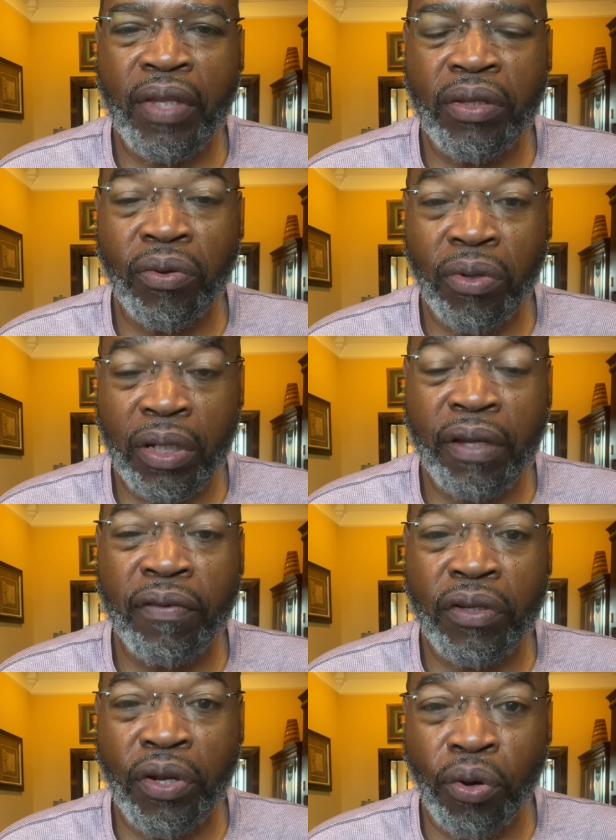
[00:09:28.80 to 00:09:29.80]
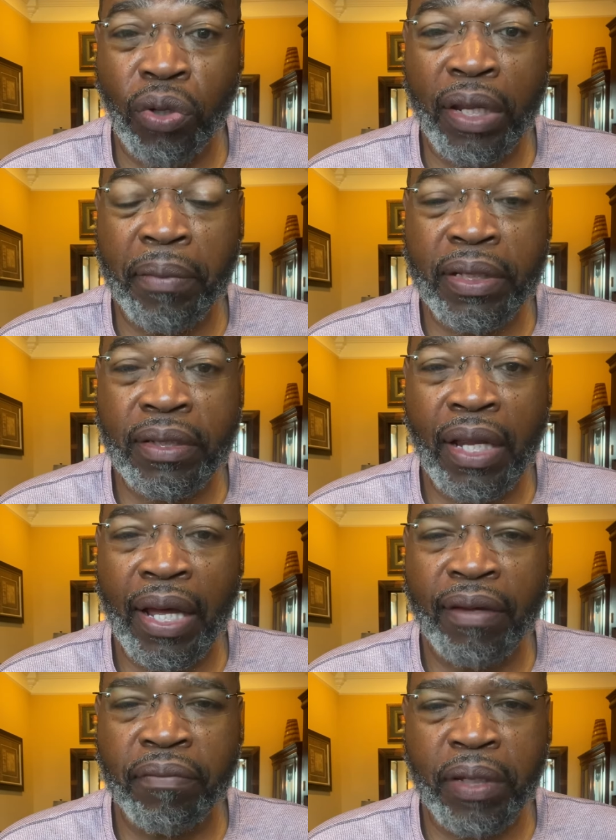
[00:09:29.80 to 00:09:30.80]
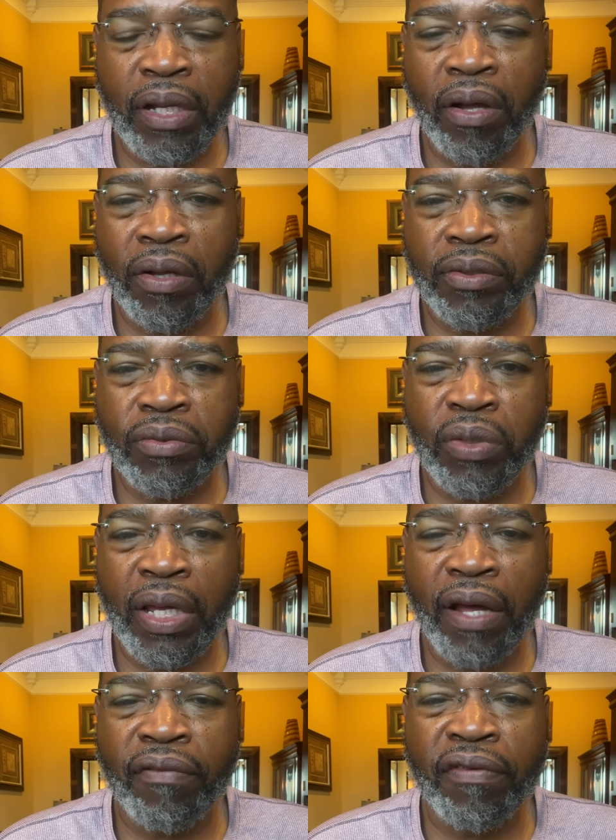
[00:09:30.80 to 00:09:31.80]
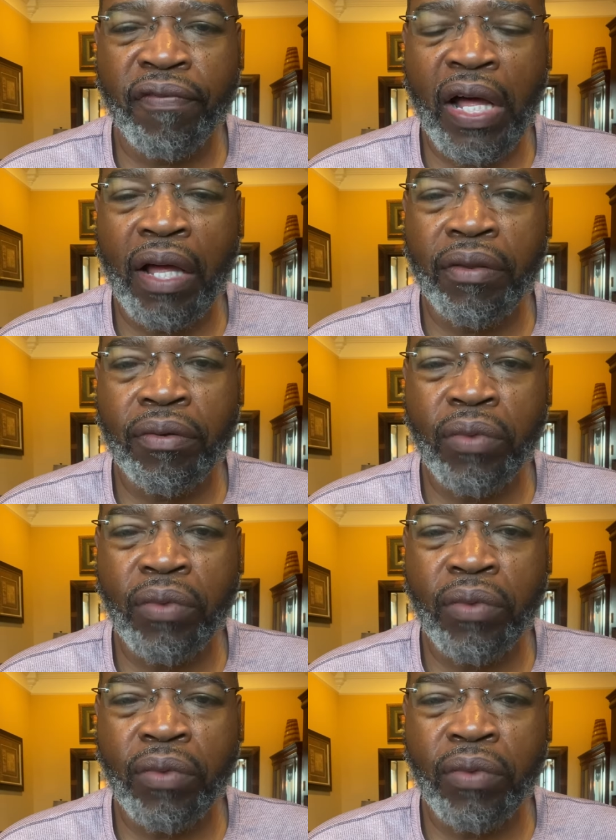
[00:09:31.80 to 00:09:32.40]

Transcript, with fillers: you live a no limits life because we have a Father,